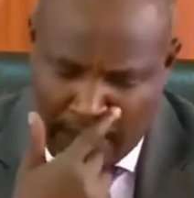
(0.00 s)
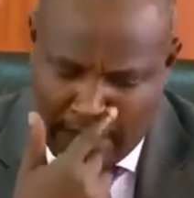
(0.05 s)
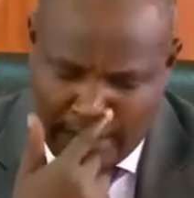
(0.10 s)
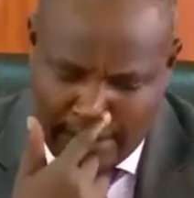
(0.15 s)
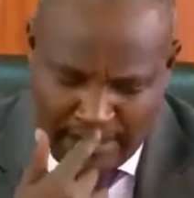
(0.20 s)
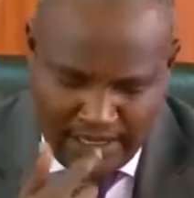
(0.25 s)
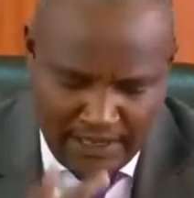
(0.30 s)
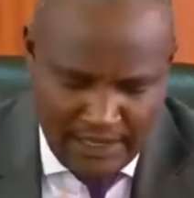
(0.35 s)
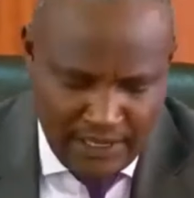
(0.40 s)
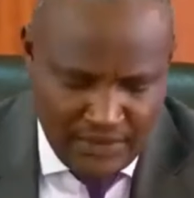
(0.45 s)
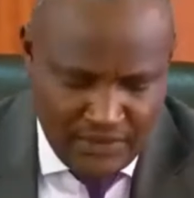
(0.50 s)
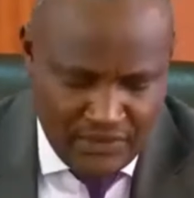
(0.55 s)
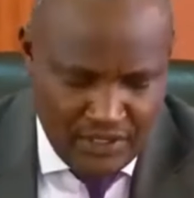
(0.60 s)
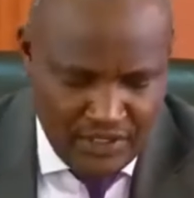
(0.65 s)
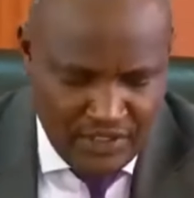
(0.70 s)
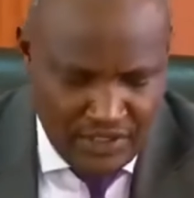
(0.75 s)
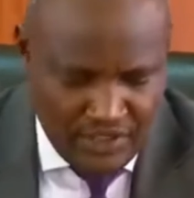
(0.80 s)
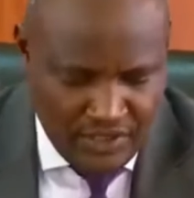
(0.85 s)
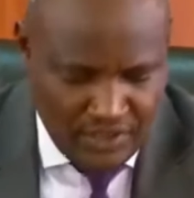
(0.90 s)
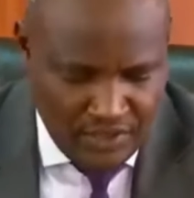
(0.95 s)
It is a
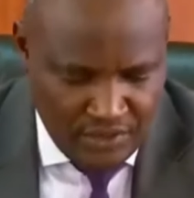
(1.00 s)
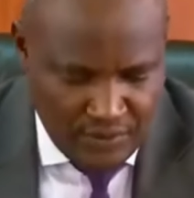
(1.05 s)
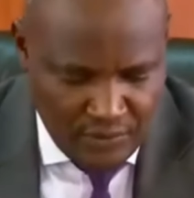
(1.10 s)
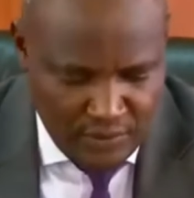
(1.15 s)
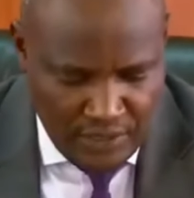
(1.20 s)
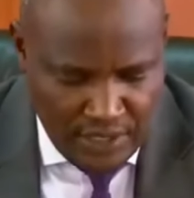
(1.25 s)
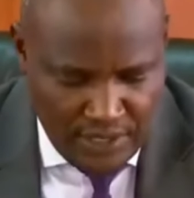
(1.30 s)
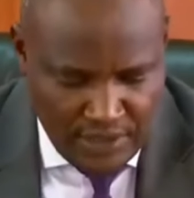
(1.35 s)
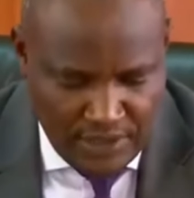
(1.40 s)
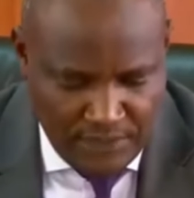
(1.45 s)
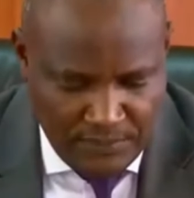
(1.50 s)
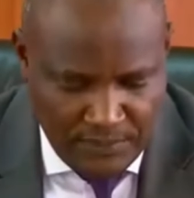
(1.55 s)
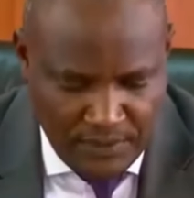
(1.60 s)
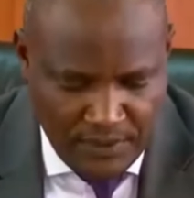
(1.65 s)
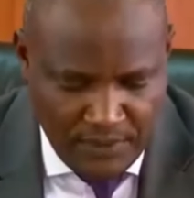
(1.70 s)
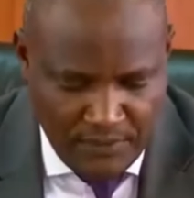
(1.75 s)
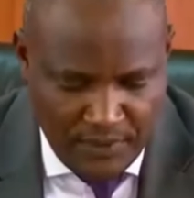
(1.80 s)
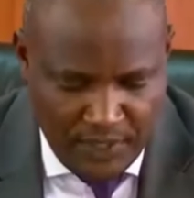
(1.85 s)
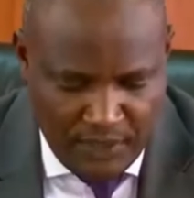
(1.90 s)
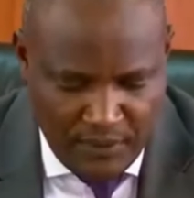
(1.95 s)
tradition we are
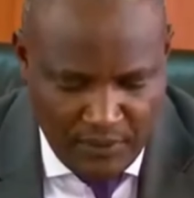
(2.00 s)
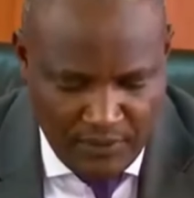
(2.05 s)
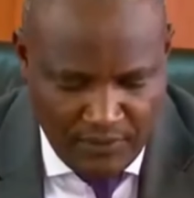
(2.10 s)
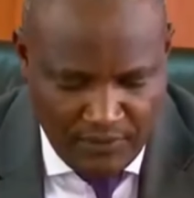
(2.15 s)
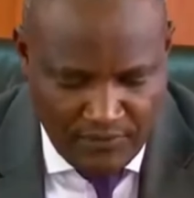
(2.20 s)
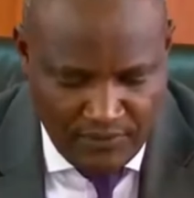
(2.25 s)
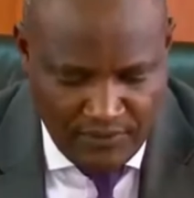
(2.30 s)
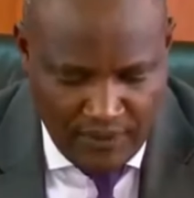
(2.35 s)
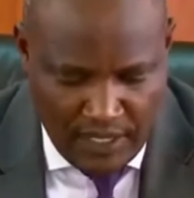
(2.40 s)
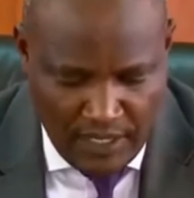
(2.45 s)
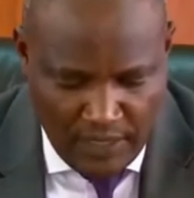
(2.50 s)
deeply proud of